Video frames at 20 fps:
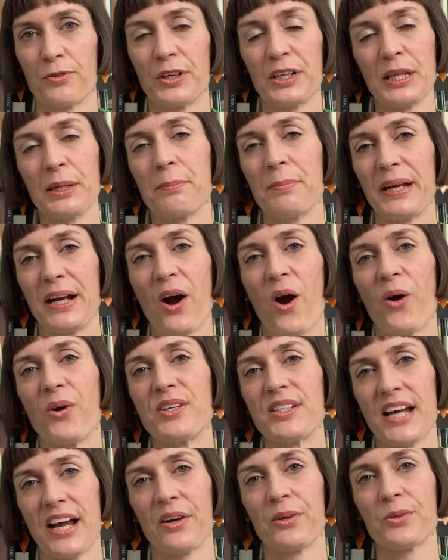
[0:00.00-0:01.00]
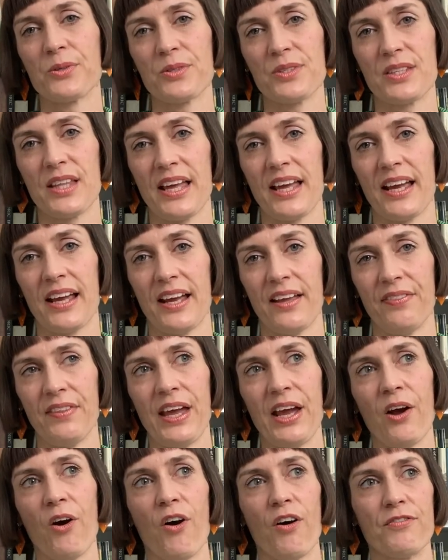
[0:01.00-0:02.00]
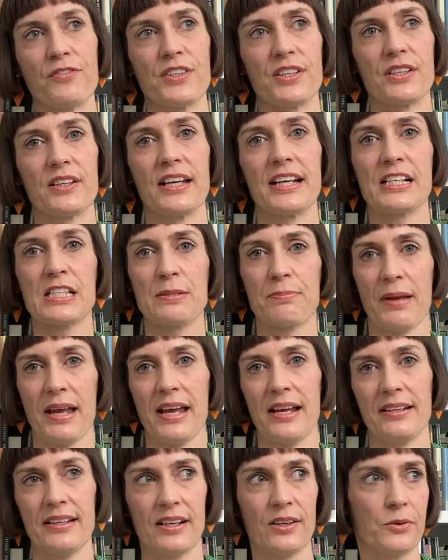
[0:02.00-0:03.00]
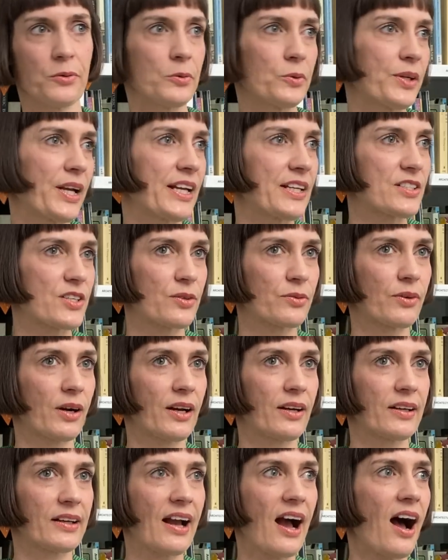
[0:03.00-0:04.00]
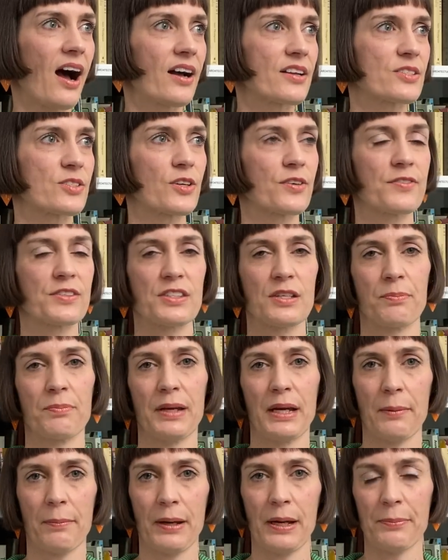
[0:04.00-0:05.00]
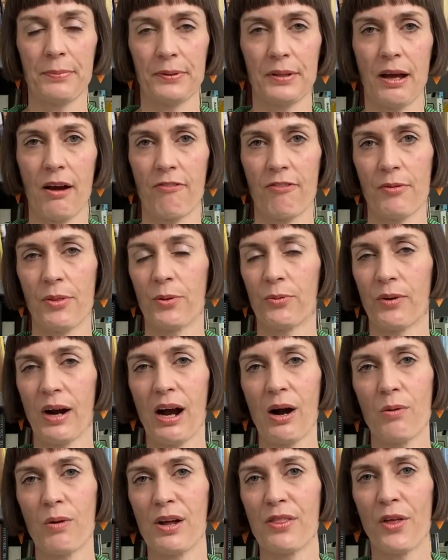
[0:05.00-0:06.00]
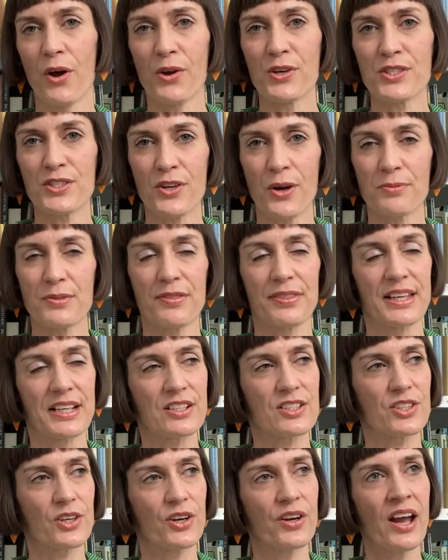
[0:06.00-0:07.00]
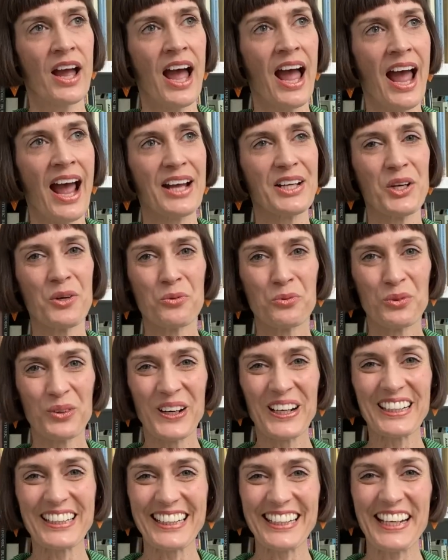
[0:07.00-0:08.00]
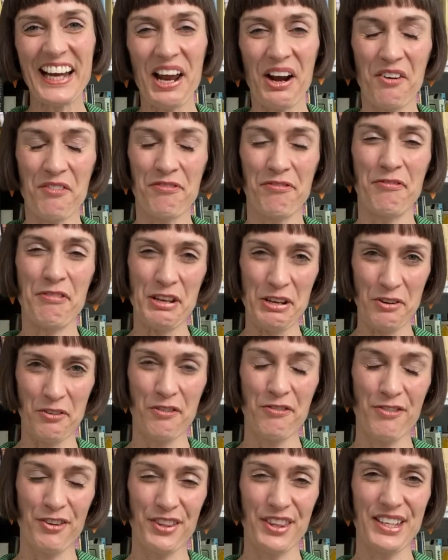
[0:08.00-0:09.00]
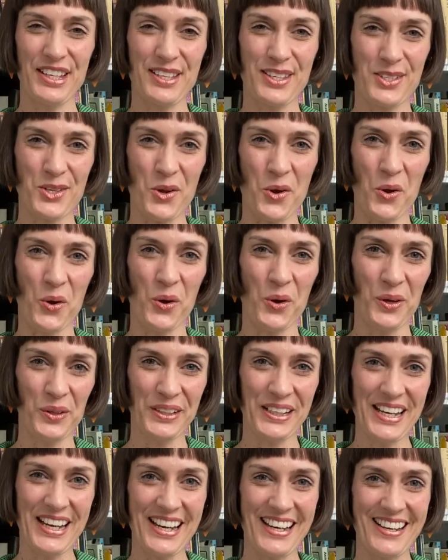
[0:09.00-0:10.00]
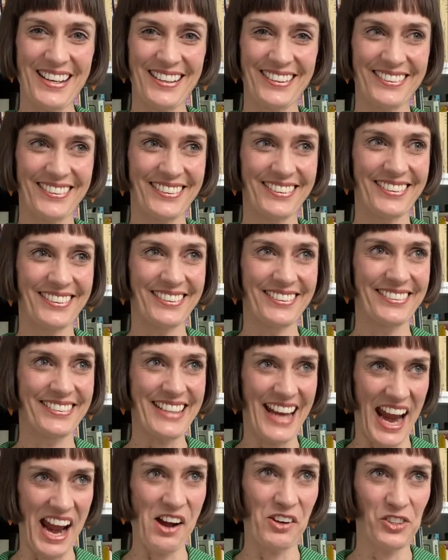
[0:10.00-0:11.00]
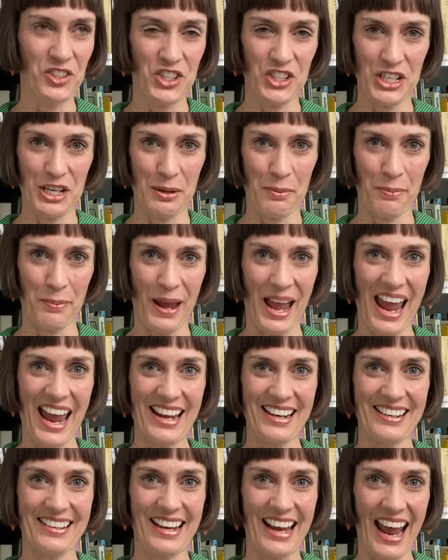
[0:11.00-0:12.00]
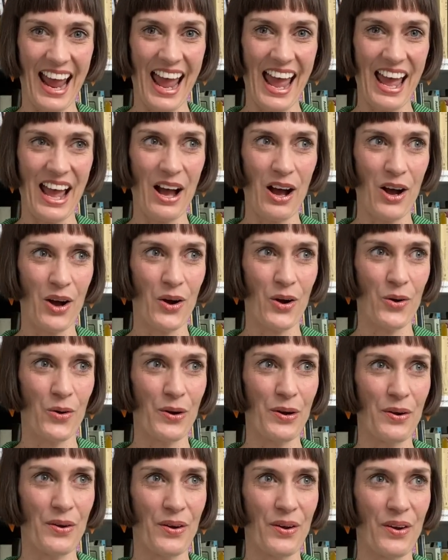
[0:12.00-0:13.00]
really big hotels there, and they're often expanding or looking to run a car service to pick people up from the railway, those types of things. So you really get a feel for this early township and how